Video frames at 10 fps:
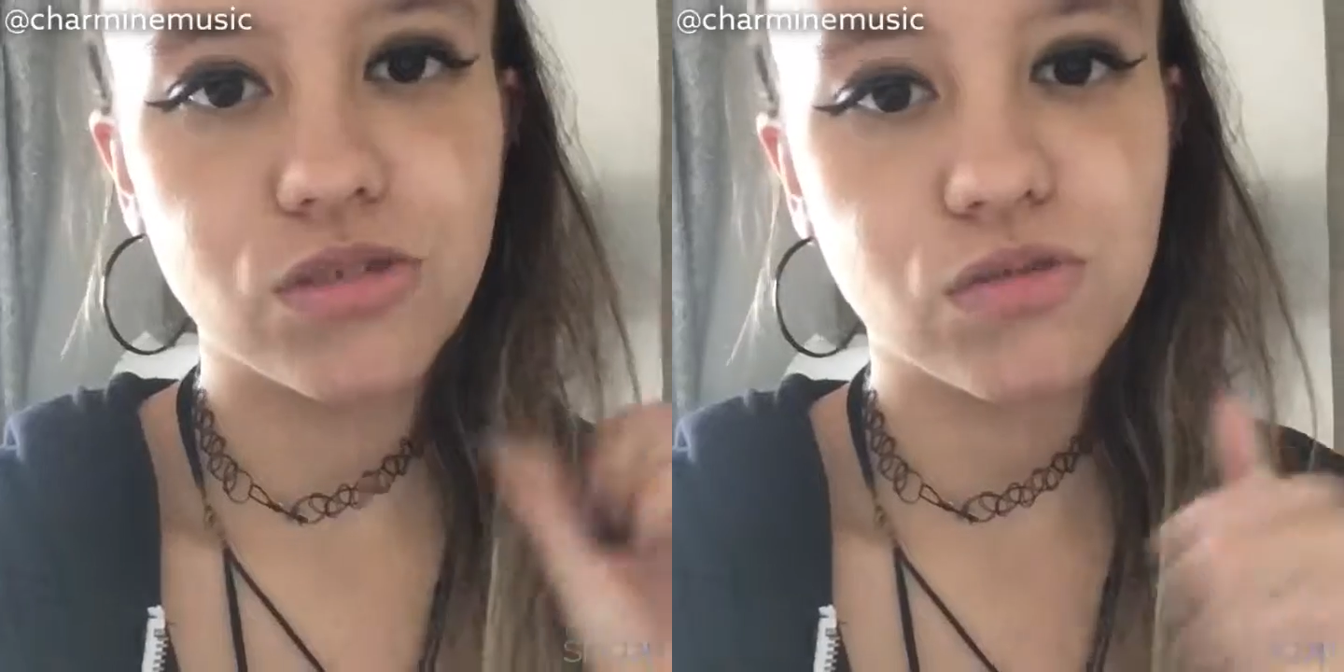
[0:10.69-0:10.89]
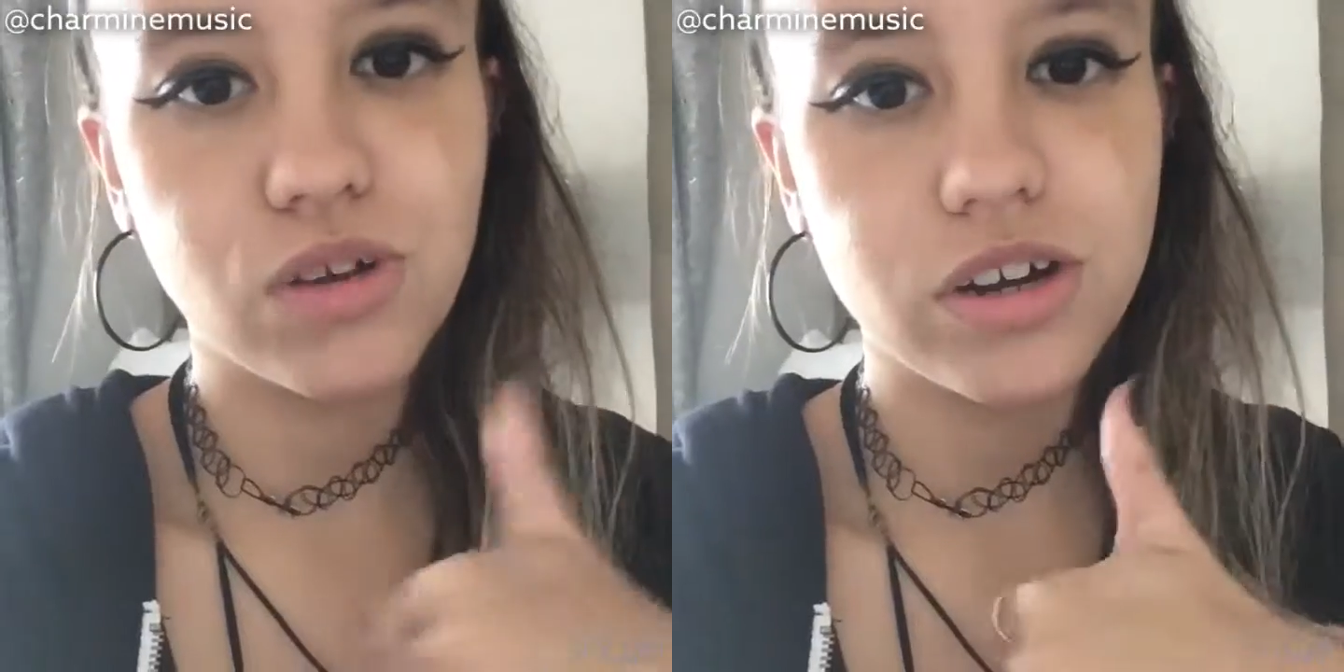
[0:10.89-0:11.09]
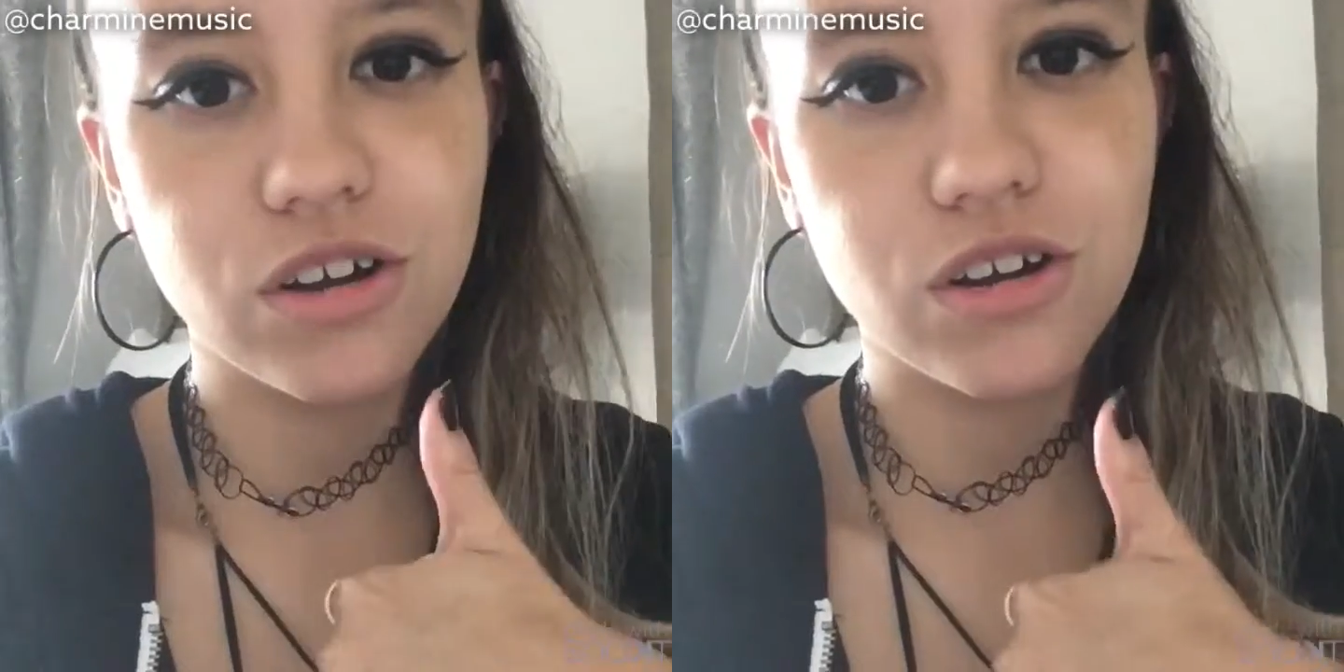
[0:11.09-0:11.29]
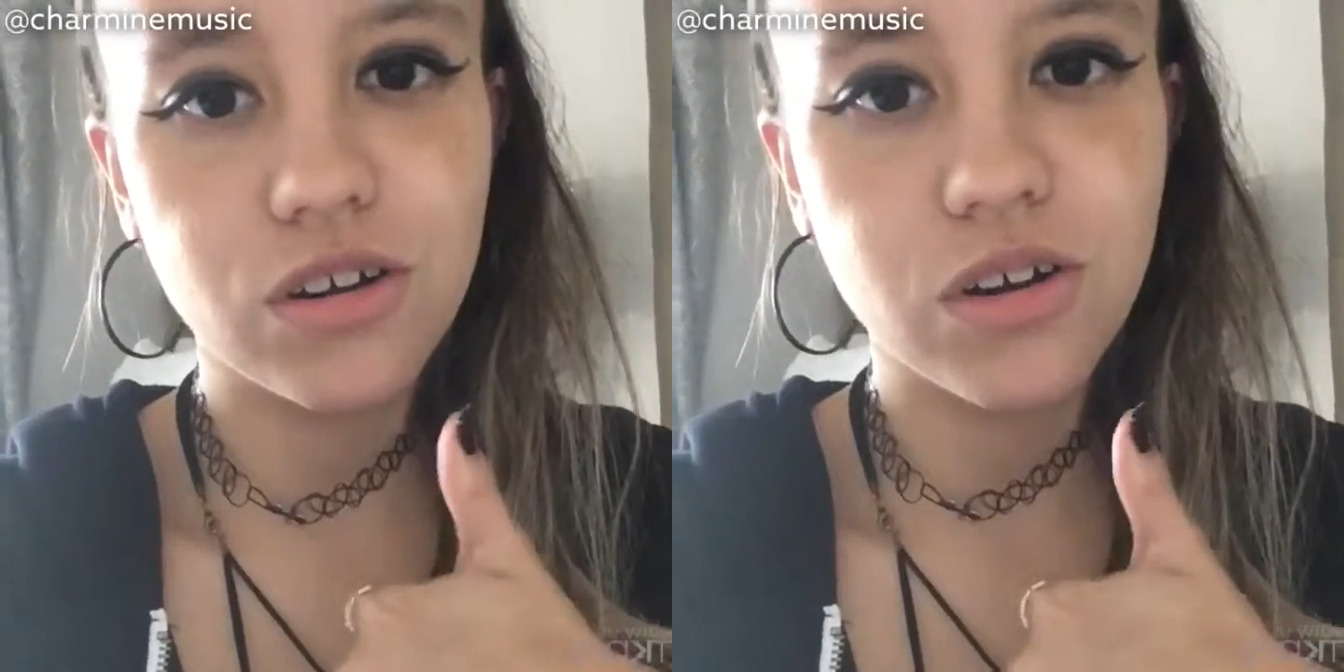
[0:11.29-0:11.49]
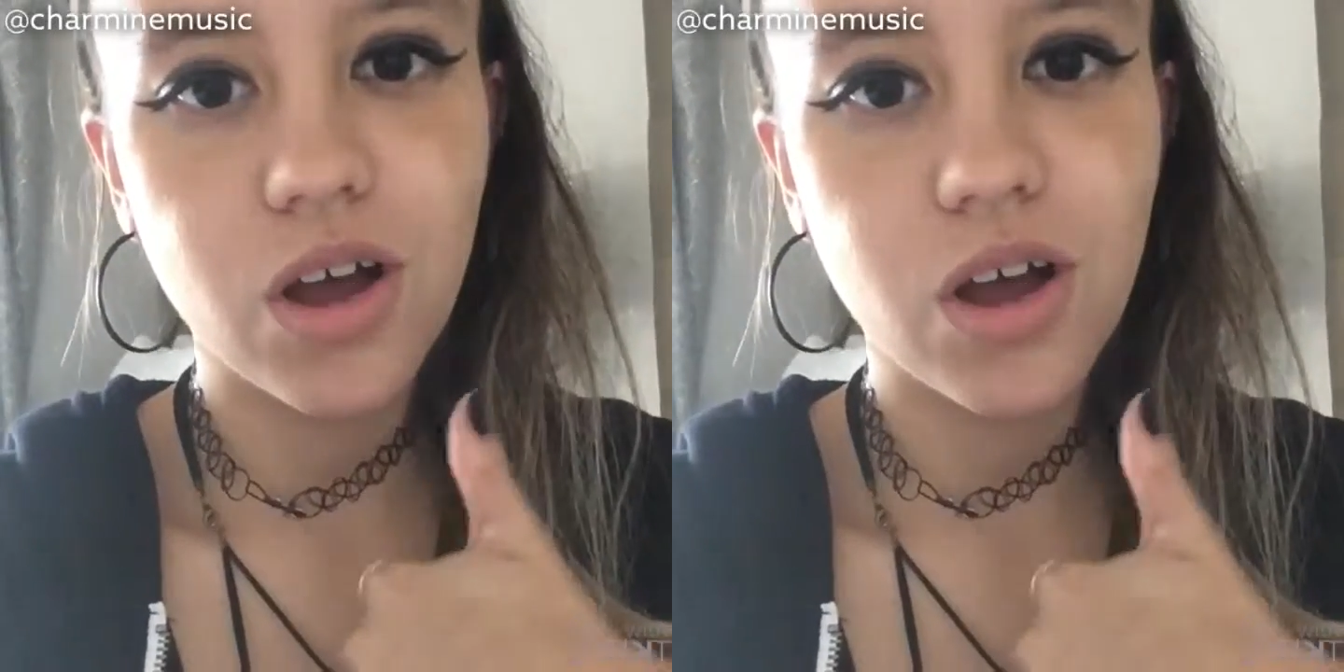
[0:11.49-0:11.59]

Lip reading: Twitter,